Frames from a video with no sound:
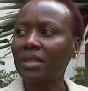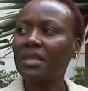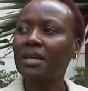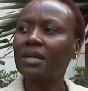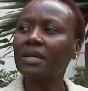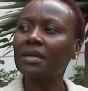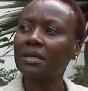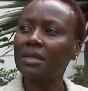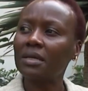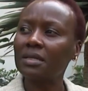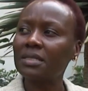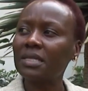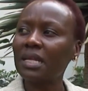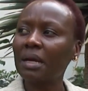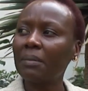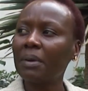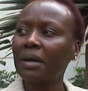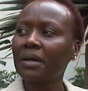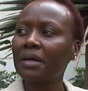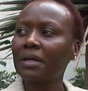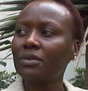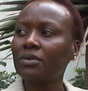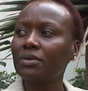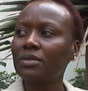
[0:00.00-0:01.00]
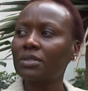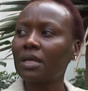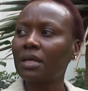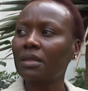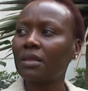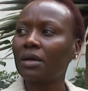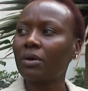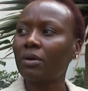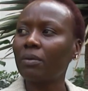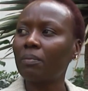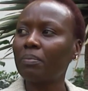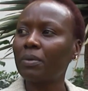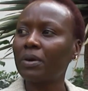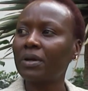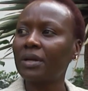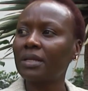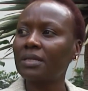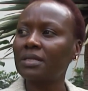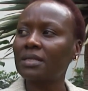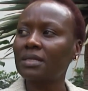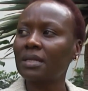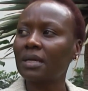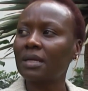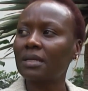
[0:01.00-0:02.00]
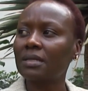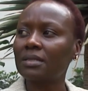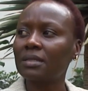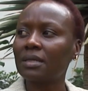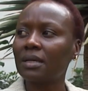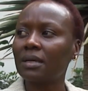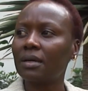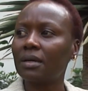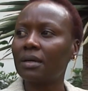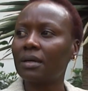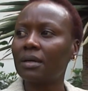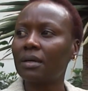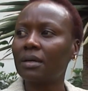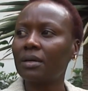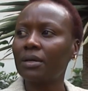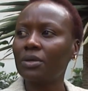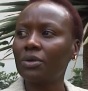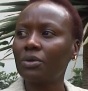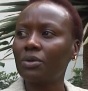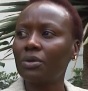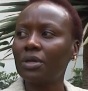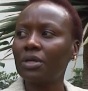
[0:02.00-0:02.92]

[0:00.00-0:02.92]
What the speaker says: think, in summary, those are the components that you